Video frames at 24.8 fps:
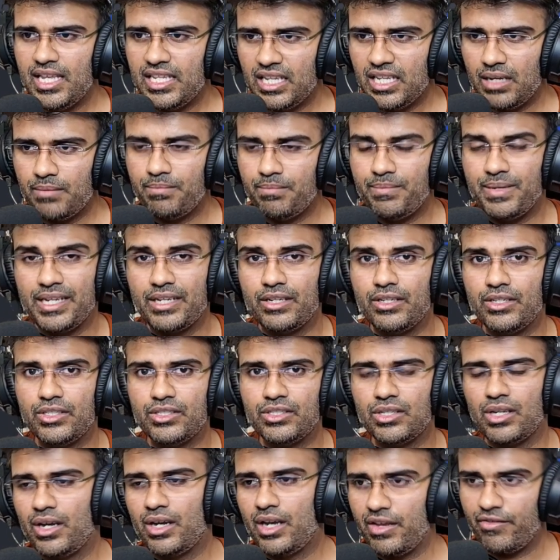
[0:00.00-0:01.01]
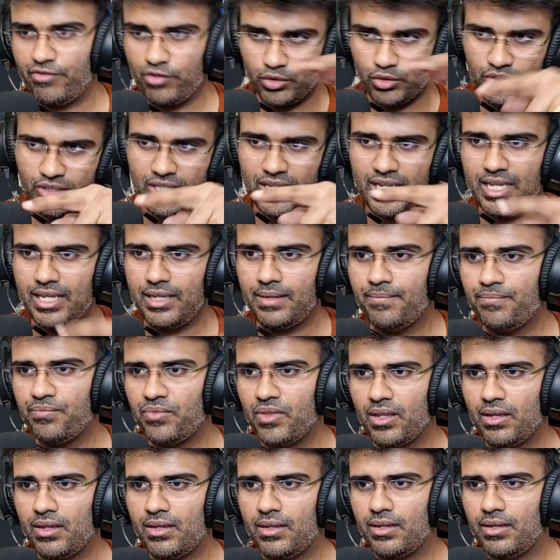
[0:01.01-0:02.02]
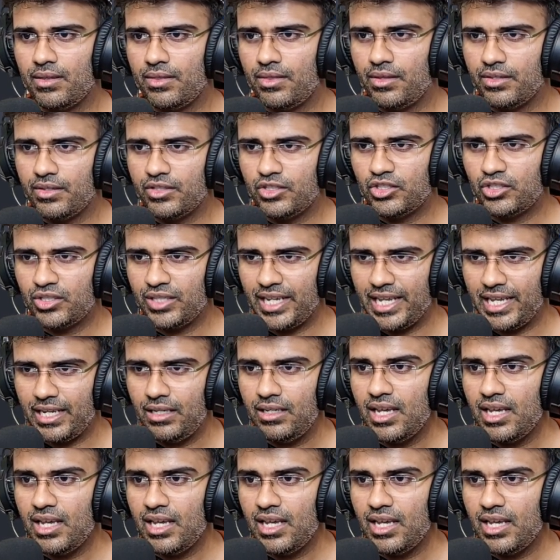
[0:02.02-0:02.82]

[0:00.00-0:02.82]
because if you see the screen,